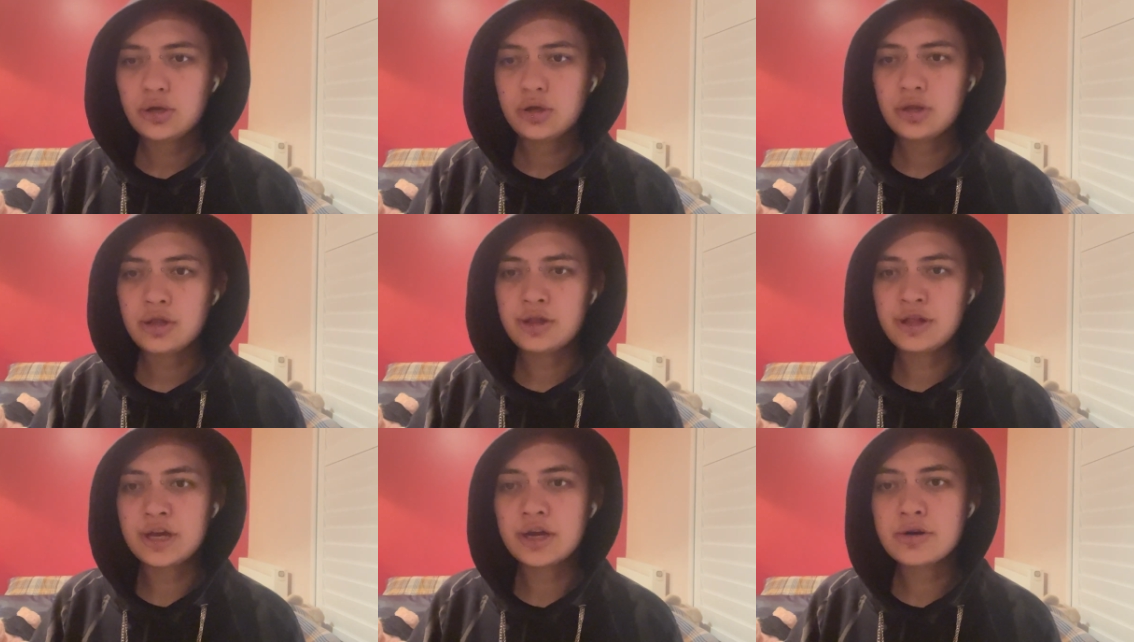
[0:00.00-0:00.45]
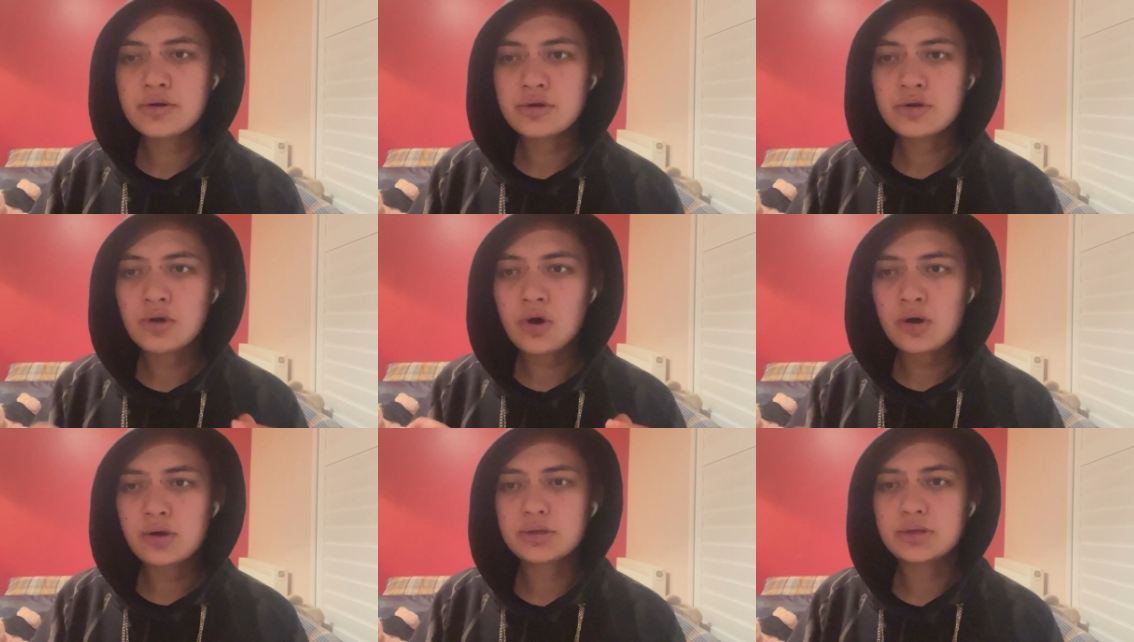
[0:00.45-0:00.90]
they're
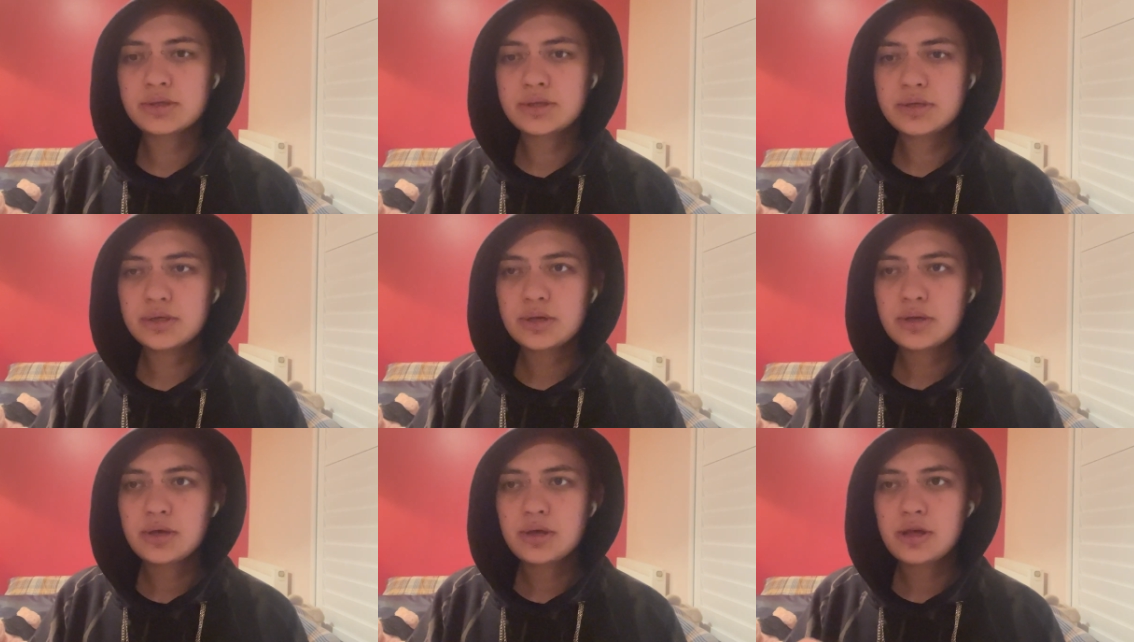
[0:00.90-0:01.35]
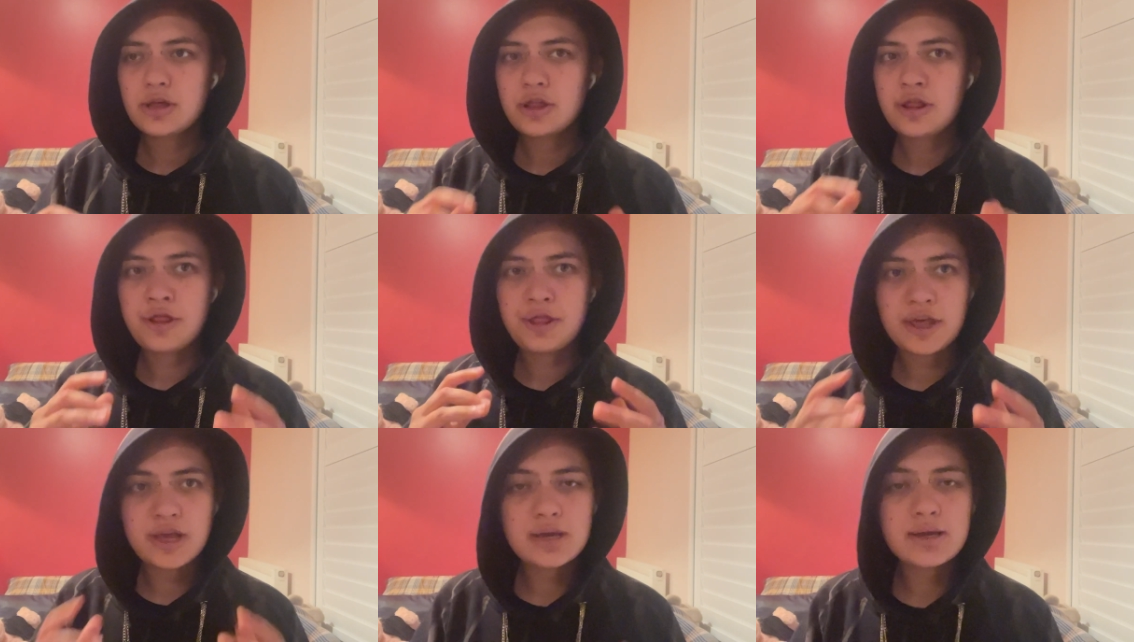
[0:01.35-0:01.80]
not
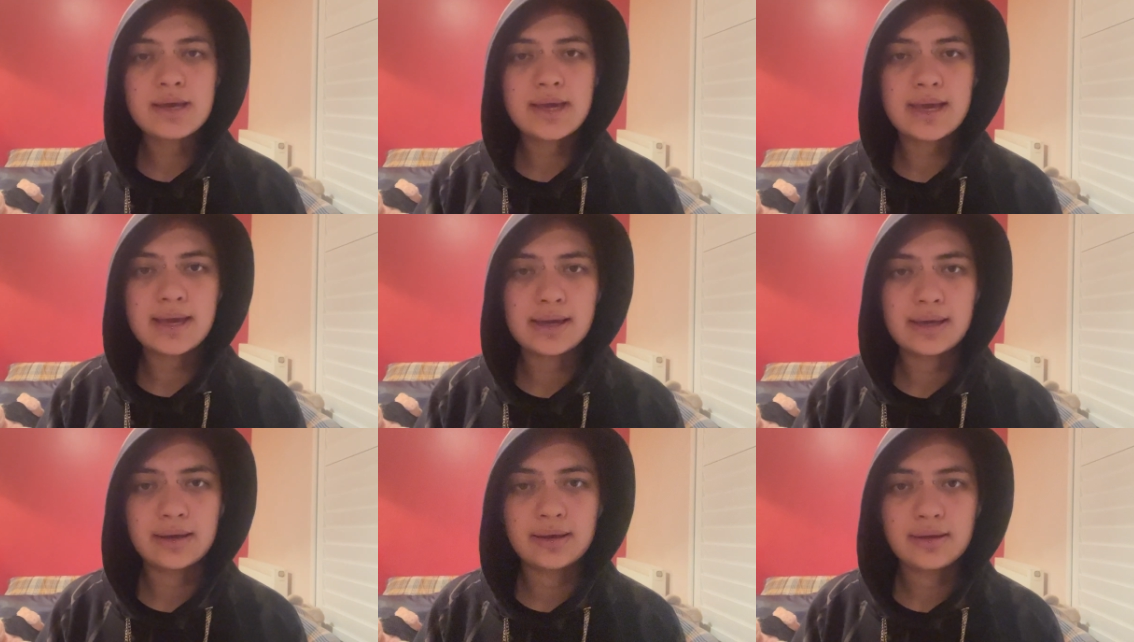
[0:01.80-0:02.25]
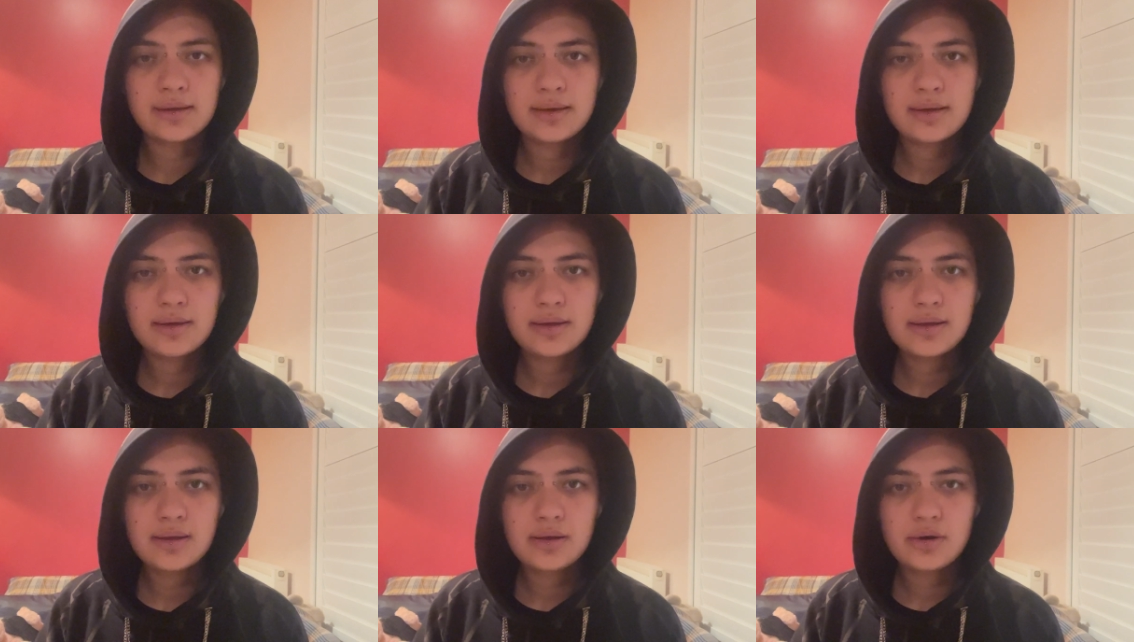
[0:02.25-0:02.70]
thinking,
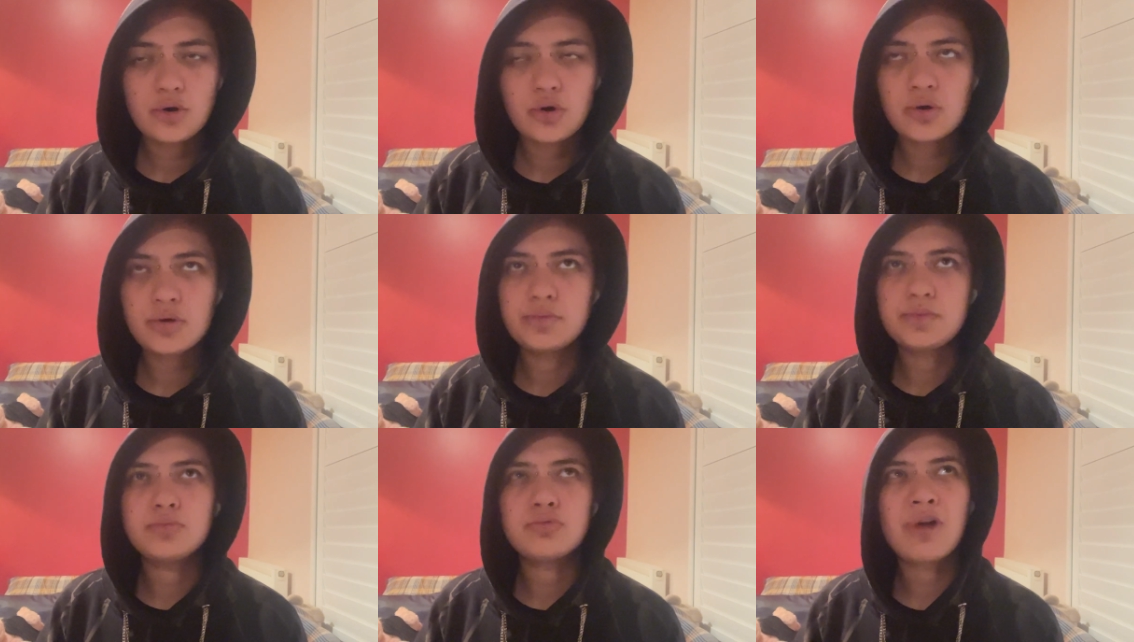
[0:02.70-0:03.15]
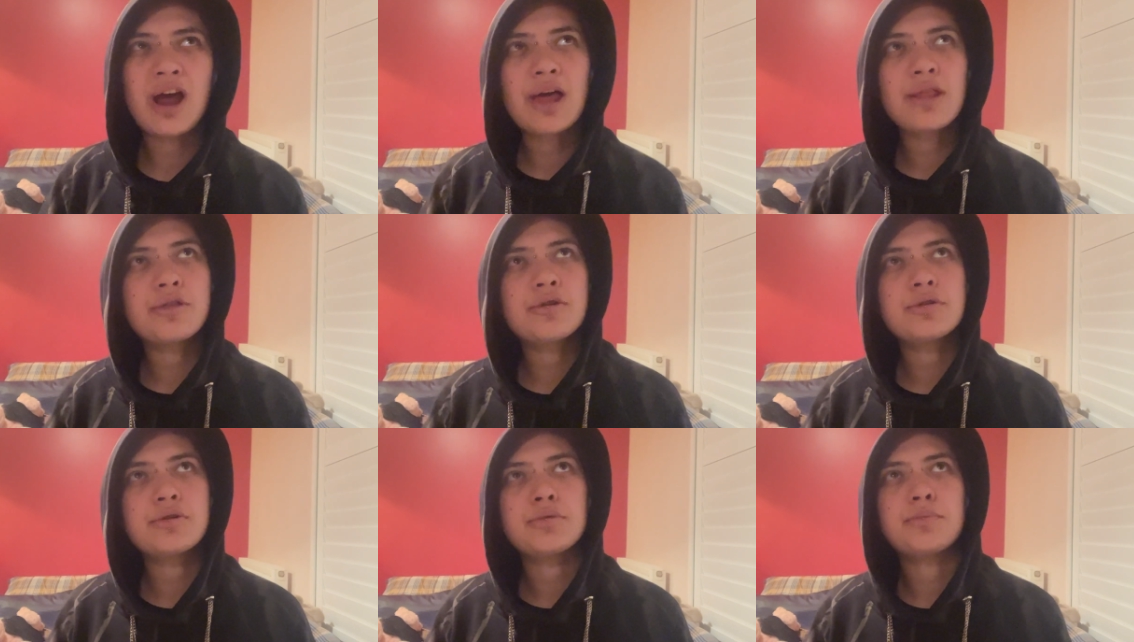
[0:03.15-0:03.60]
or
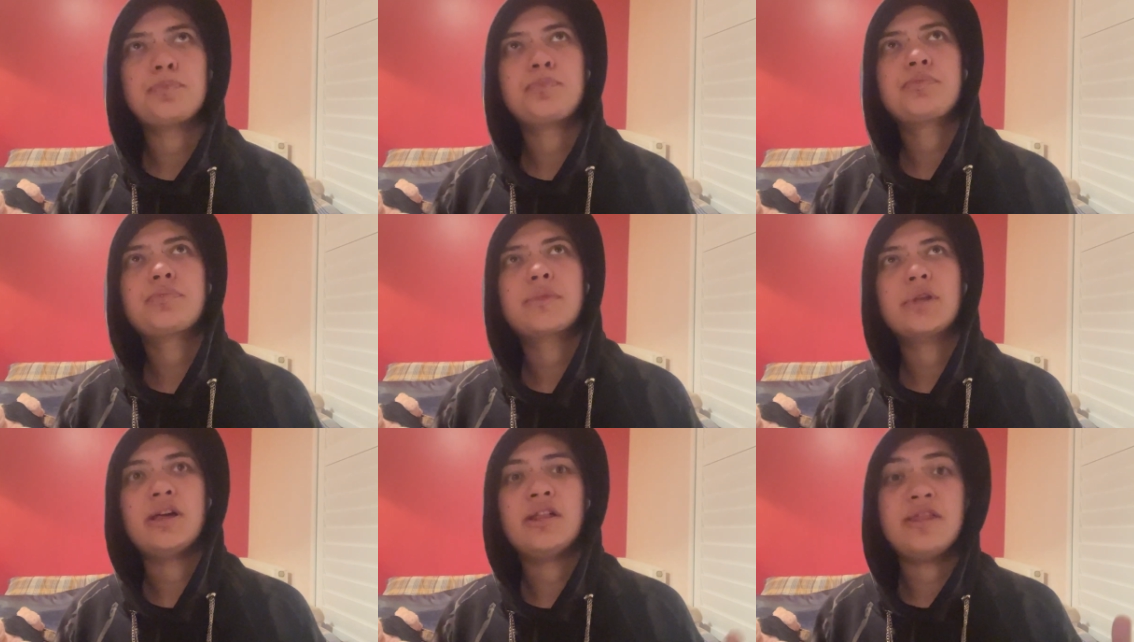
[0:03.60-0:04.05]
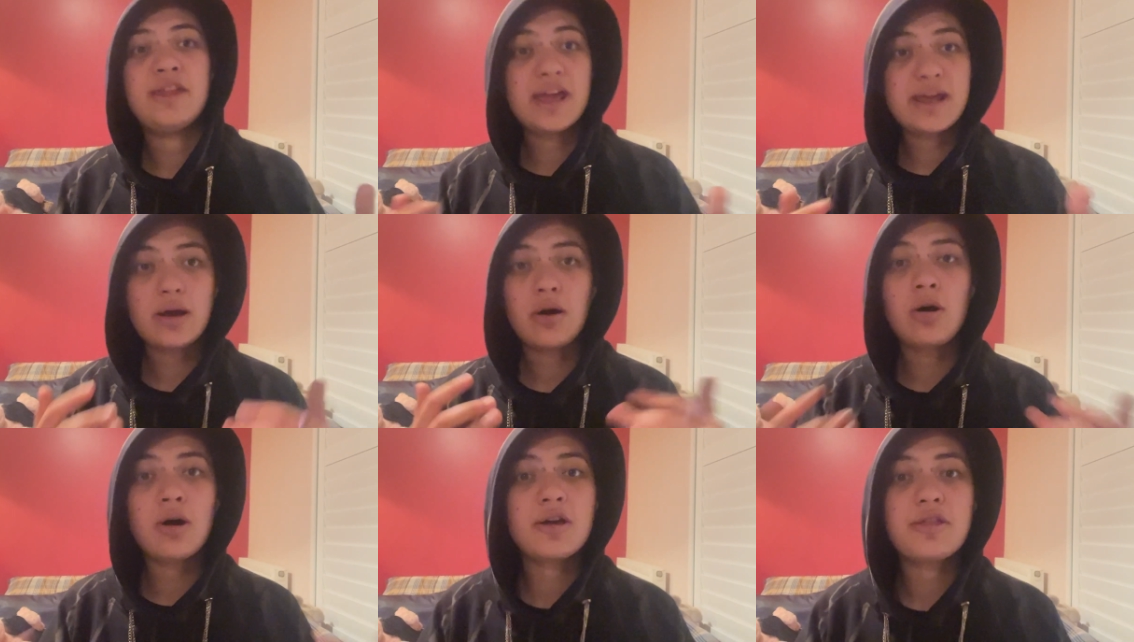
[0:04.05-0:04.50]
rather, they
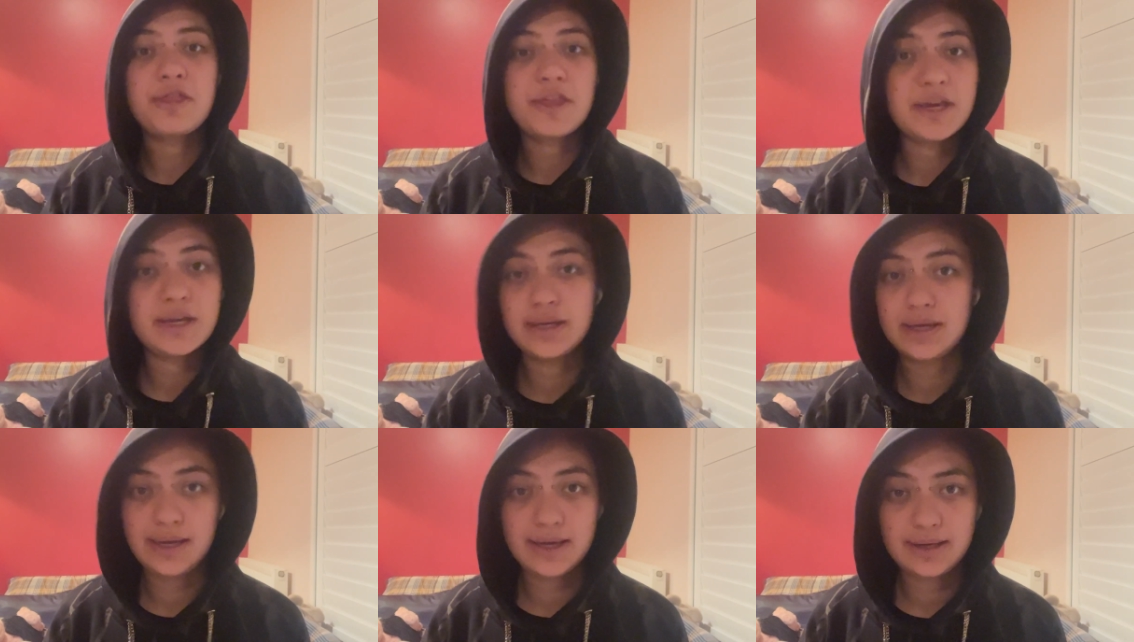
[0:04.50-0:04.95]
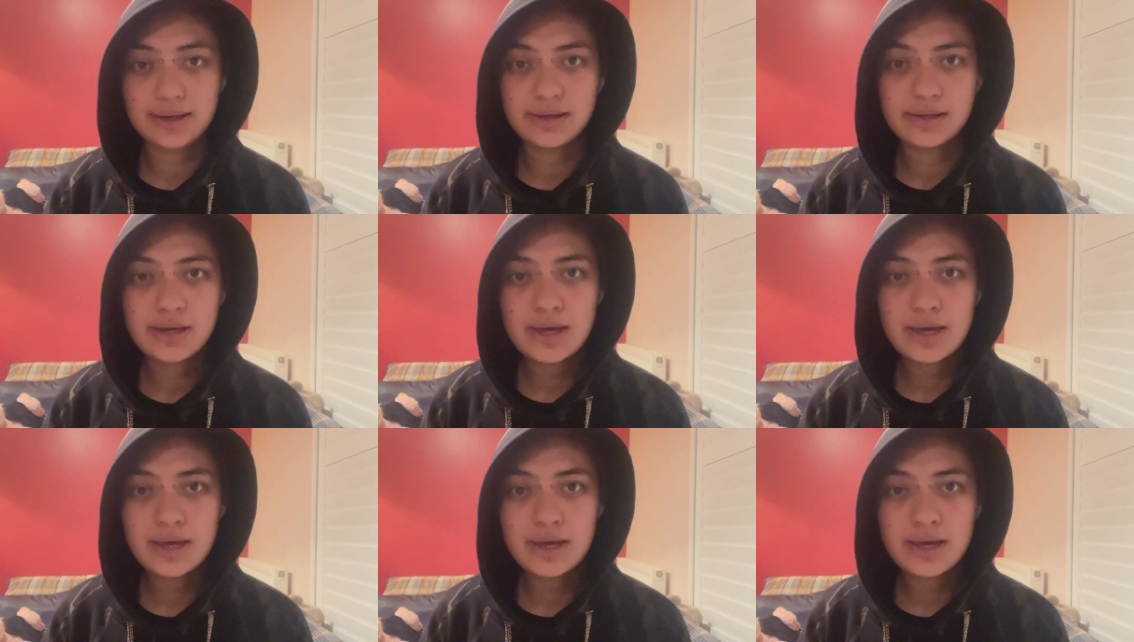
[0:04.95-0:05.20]
are thinking.